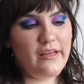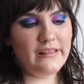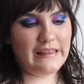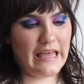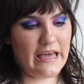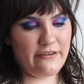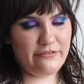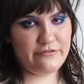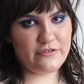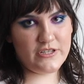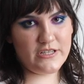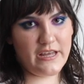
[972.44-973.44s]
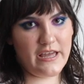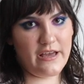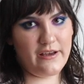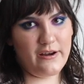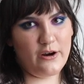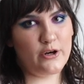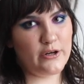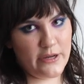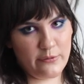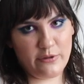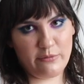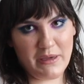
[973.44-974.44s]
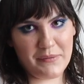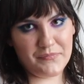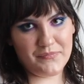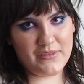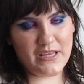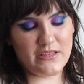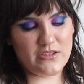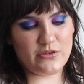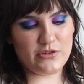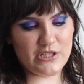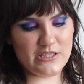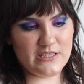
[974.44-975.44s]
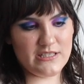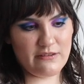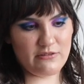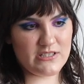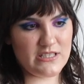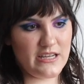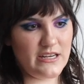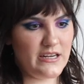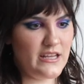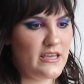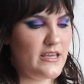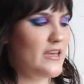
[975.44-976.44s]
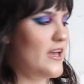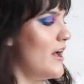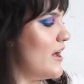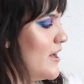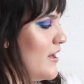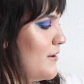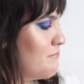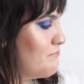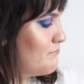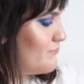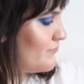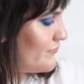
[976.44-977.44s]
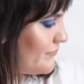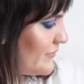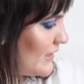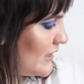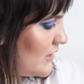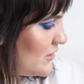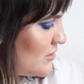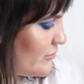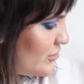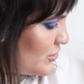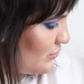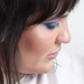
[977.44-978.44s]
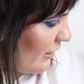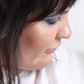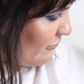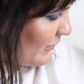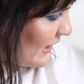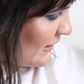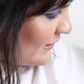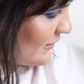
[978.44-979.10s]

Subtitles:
left her here with me. And so she's devastated. Don't you love me?